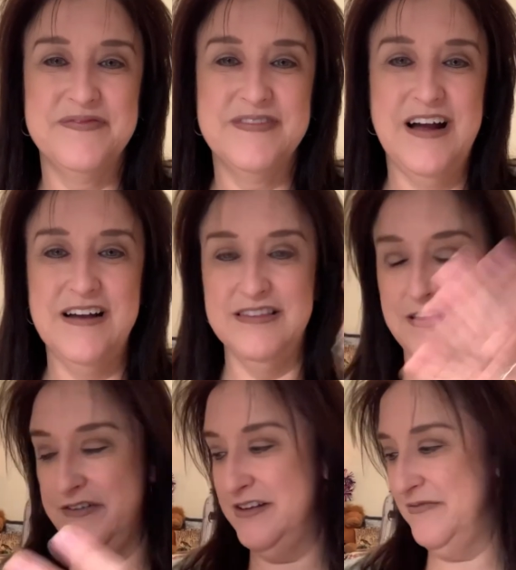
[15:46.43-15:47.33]
I
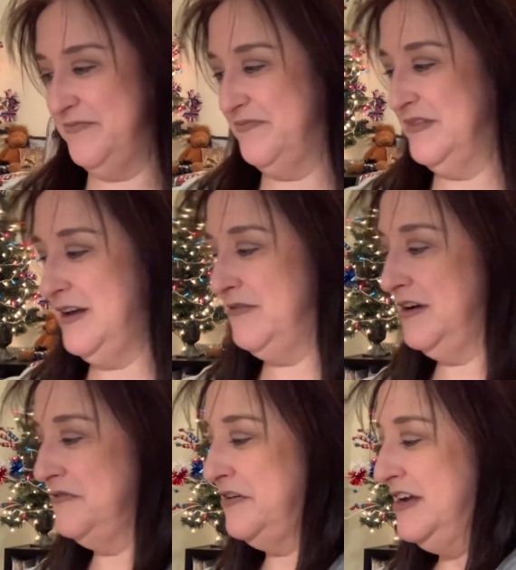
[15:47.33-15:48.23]
love it. Love,
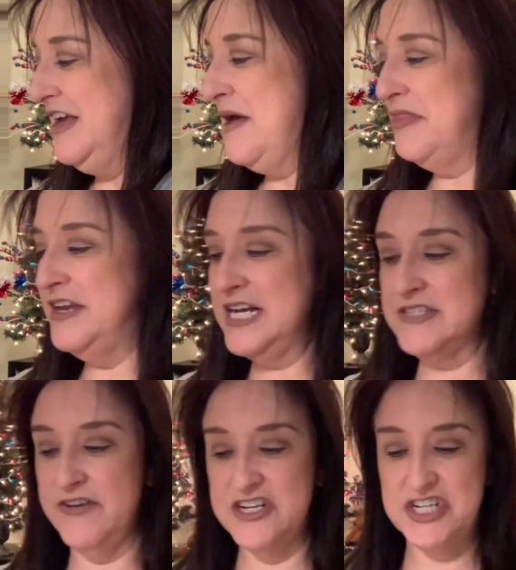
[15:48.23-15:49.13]
love. The
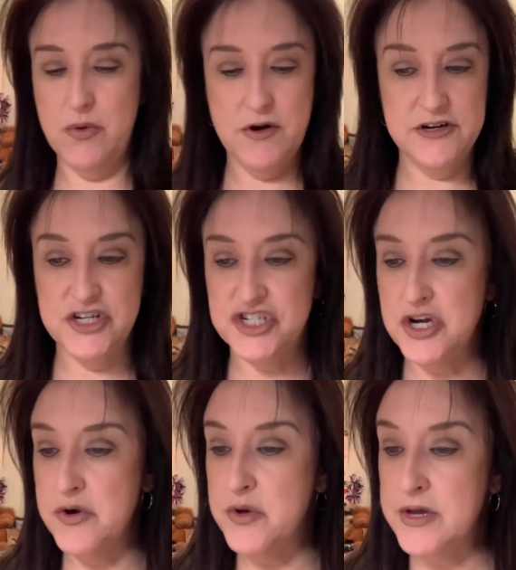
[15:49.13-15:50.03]
next finish I wanted to show you,